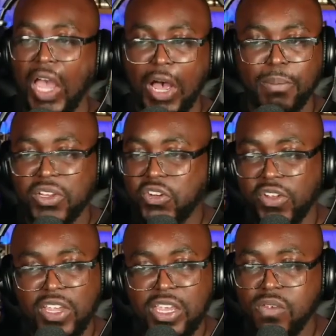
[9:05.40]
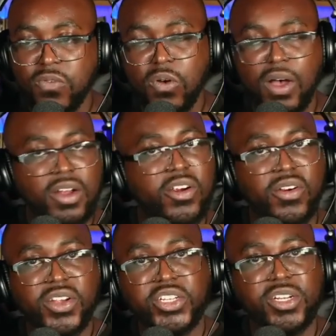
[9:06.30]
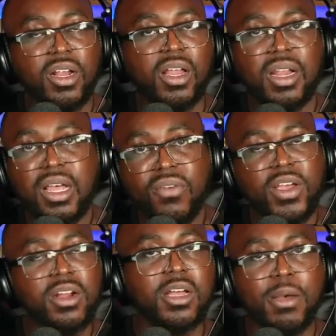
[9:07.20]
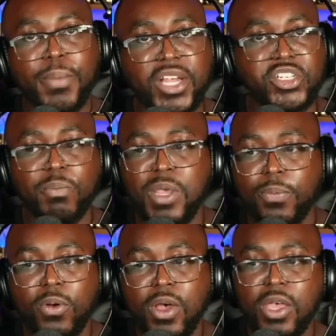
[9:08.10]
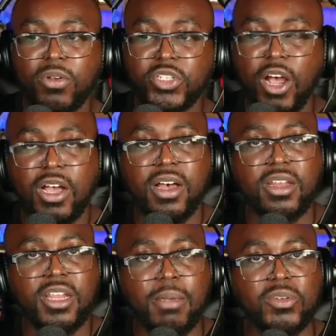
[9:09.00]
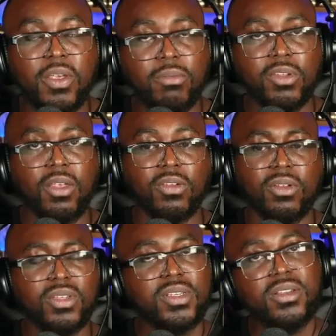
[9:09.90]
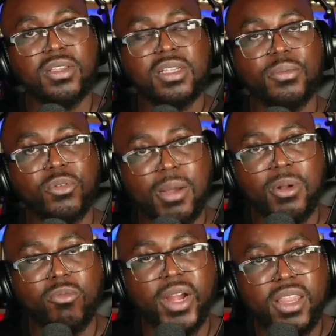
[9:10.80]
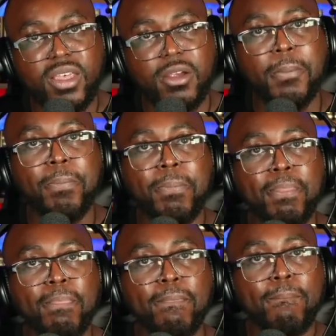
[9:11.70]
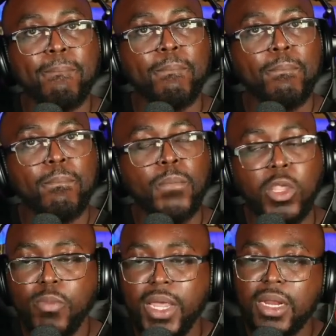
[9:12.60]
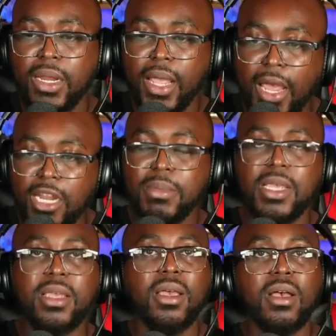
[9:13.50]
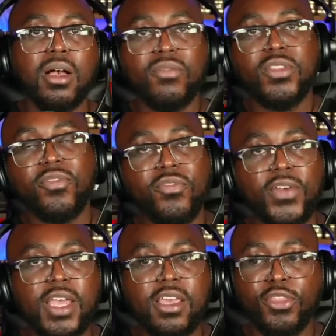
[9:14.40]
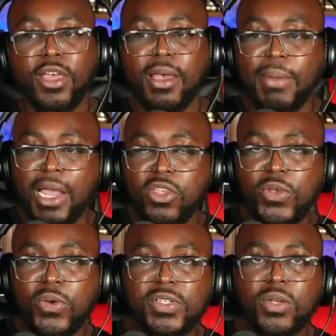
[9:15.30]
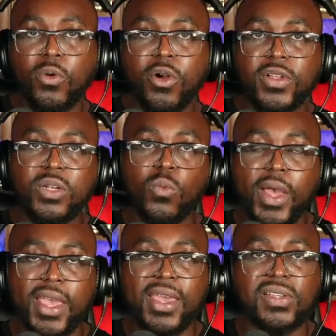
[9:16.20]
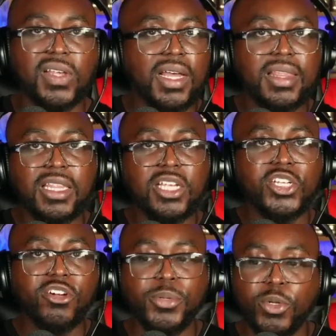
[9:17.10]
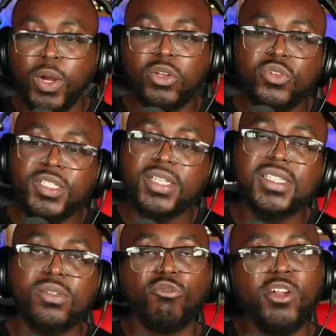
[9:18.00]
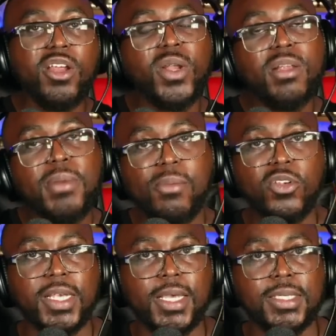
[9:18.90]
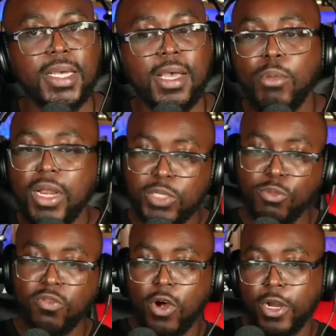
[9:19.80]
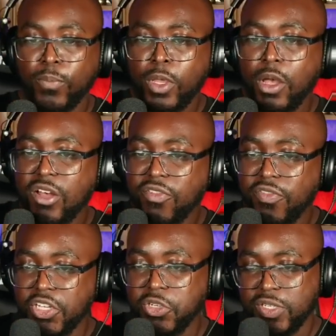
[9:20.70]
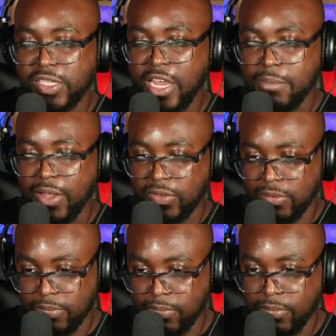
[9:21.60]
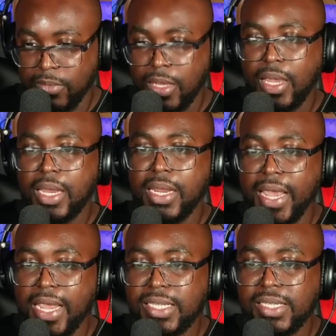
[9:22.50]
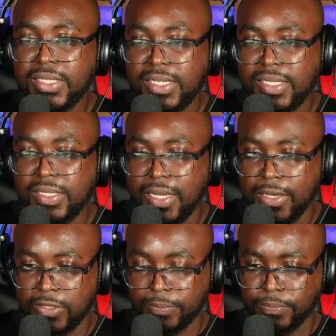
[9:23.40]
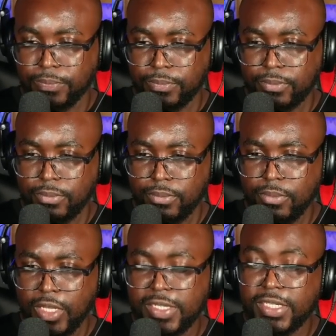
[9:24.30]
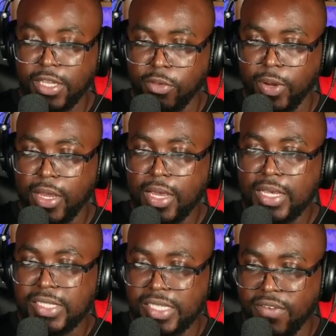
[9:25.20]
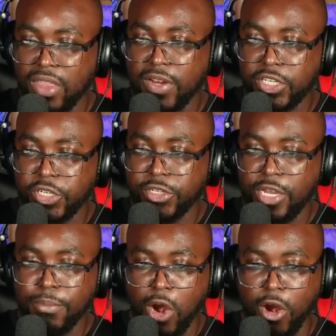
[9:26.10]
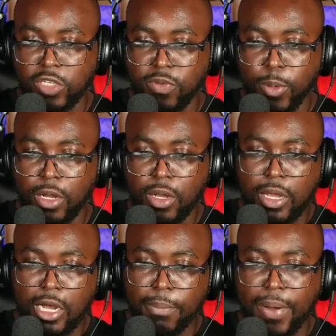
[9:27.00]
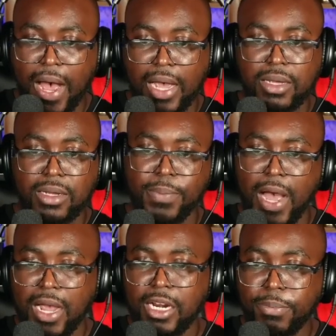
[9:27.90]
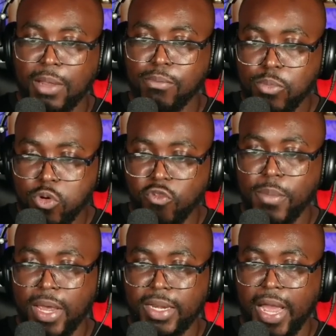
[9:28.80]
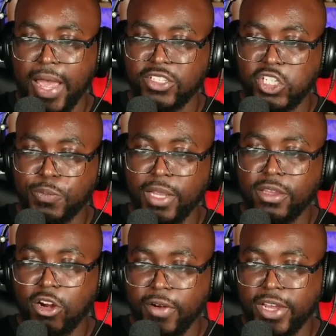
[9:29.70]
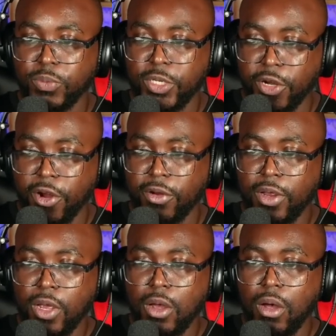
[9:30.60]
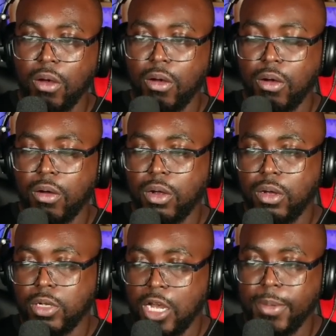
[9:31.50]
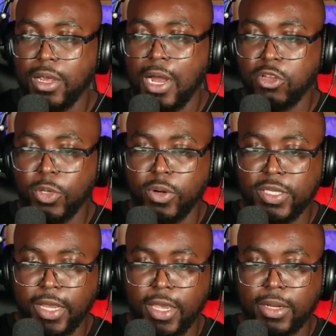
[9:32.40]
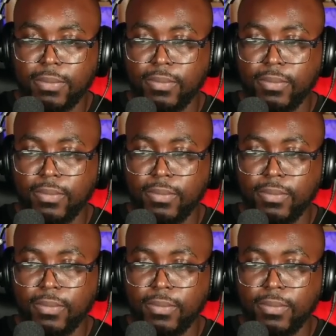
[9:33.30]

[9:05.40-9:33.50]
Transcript: y'all a bunch of evil, unchristian, unloving, and uncompassionate people because y'all condemn same sex. You see, that's the problem right there. You're making an enemy of the faith by using words in ways that the scripture. Why don't you just read what the Bible says? But let's move on. Official statements in 1866 63, seven living church emerged from an uh, apoc apocalyptic movement that has expected Christ's return on uh, coming October 22nd,